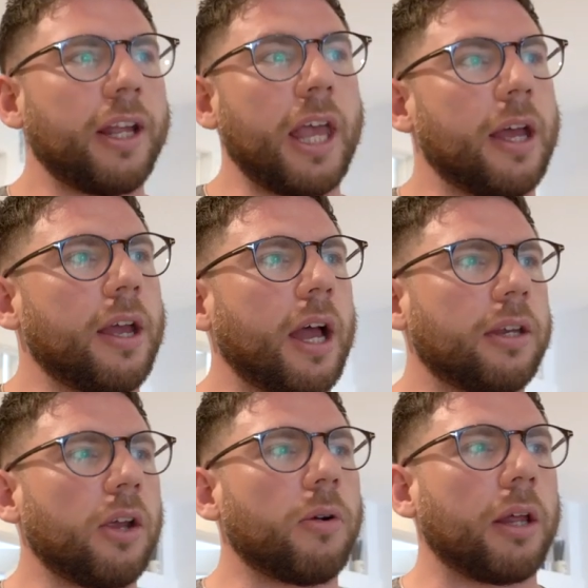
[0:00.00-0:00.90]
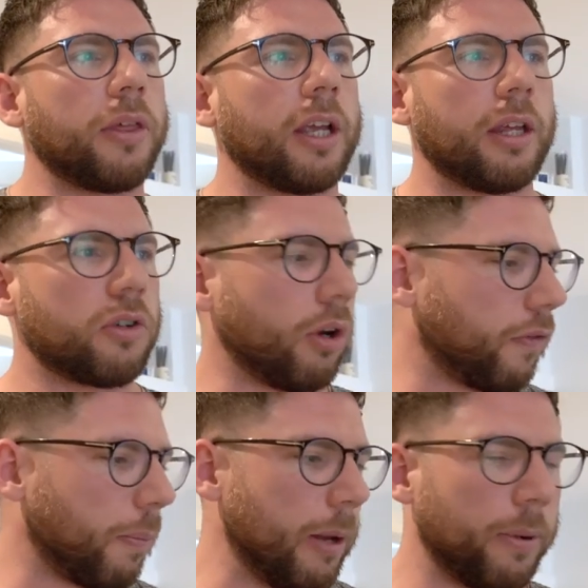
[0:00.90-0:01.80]
Yeah, I do. I think it's good
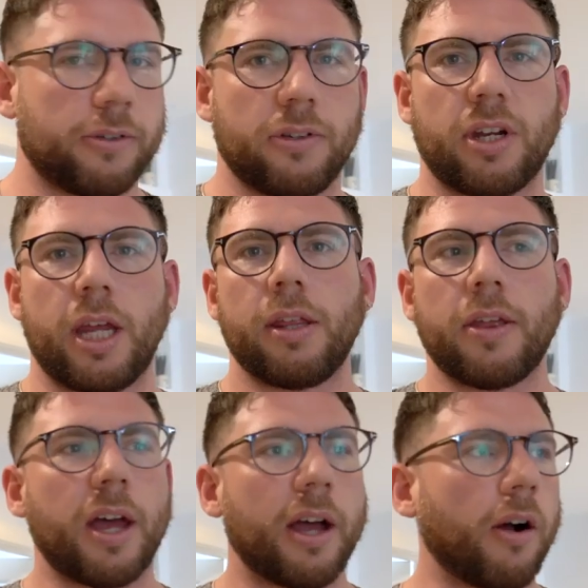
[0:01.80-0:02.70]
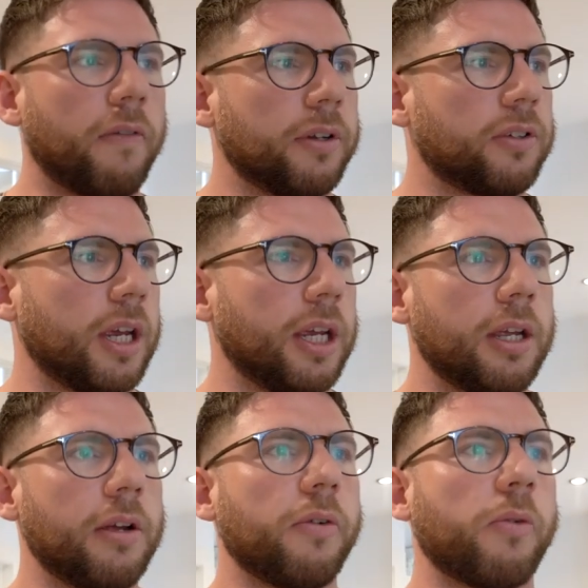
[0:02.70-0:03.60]
for people to see that, obviously,
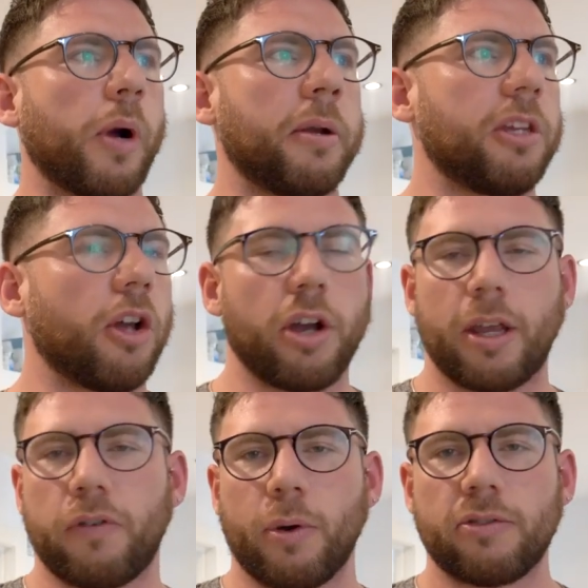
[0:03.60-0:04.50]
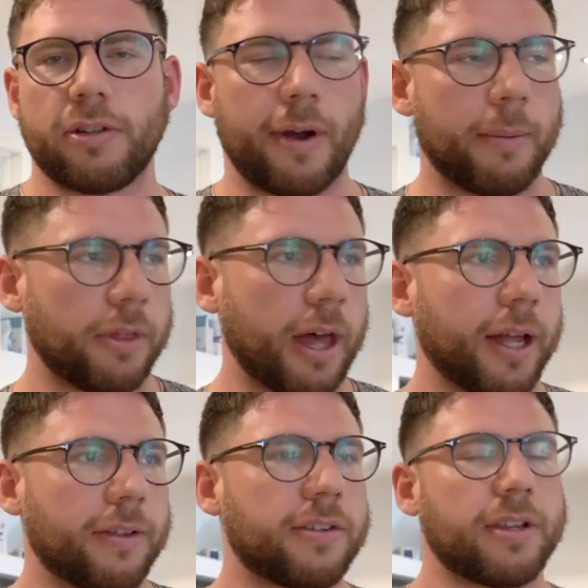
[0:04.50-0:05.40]
when you're looking through Instagram
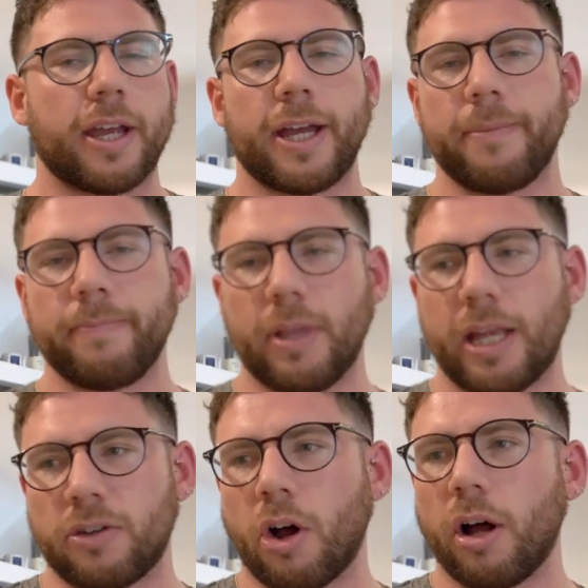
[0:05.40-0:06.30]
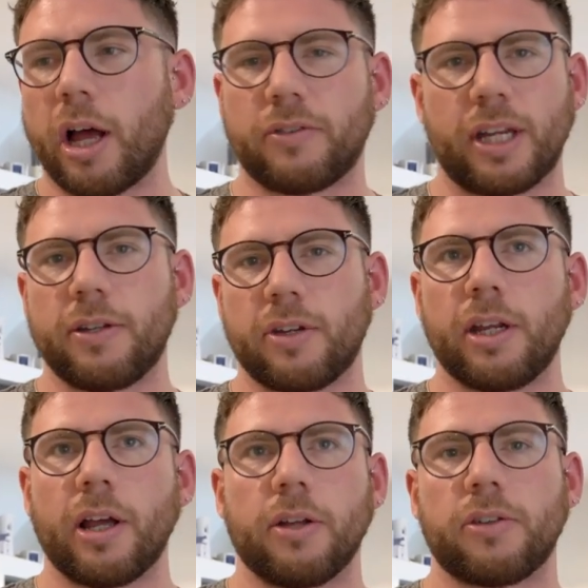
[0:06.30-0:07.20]
that it's not as
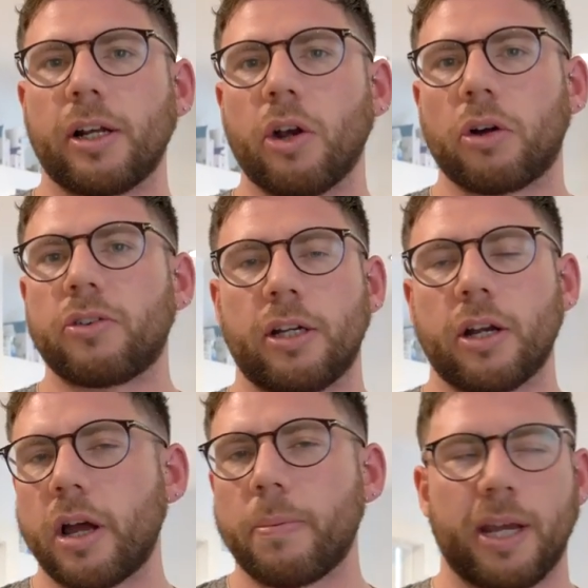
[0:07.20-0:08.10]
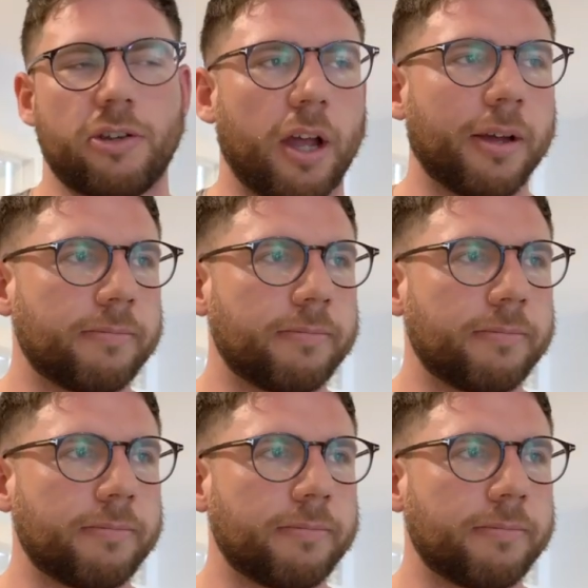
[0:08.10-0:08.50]
easy as it looks in a picture.